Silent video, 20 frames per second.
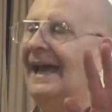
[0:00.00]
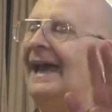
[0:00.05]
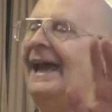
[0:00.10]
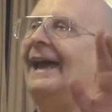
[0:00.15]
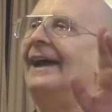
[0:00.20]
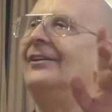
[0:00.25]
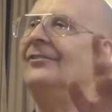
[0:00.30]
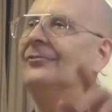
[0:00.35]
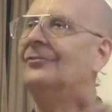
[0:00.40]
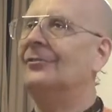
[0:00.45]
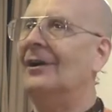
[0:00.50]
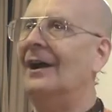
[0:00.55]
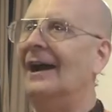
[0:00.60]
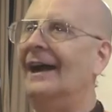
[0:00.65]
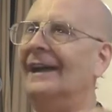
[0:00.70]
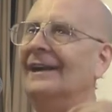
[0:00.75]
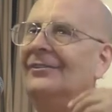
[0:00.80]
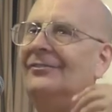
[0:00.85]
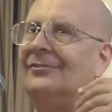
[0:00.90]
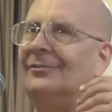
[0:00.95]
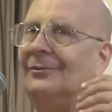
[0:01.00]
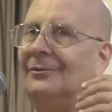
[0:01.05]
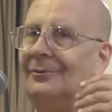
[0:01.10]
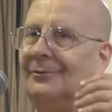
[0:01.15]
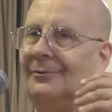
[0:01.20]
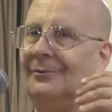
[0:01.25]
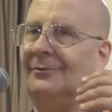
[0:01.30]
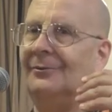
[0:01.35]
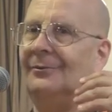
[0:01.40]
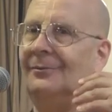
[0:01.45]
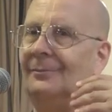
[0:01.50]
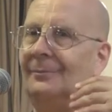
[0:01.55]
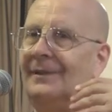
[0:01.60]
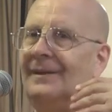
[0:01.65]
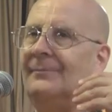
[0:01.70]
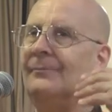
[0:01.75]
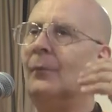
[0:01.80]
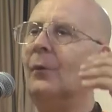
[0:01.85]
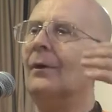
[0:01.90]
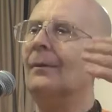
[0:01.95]
and try to
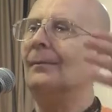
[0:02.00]
be more